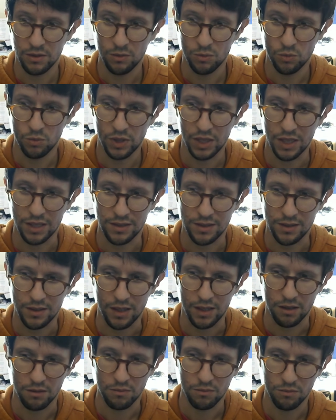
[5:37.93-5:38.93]
we get
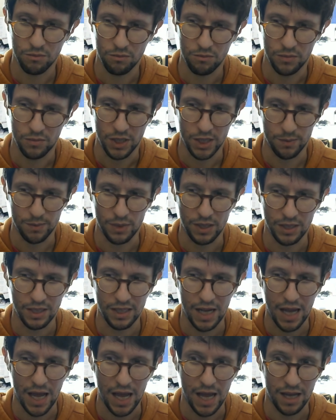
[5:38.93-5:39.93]
the
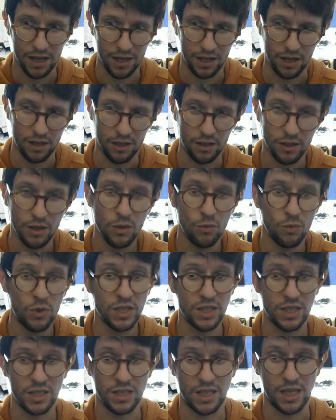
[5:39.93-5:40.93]
expected A here,
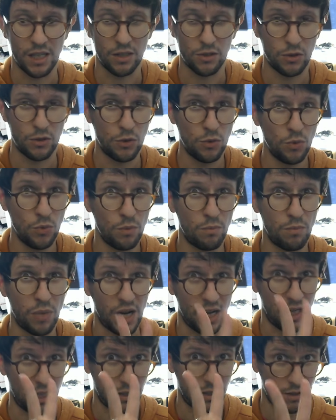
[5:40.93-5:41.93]
which is a
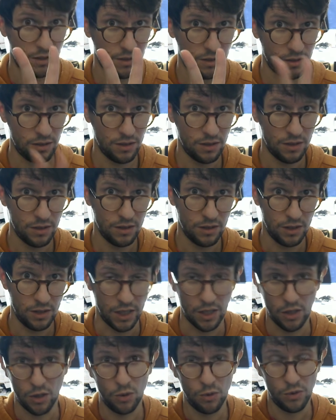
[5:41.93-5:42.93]
2-byte
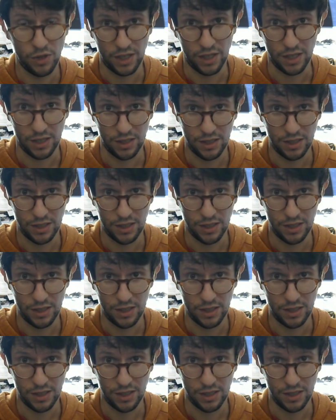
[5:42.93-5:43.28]
encoded.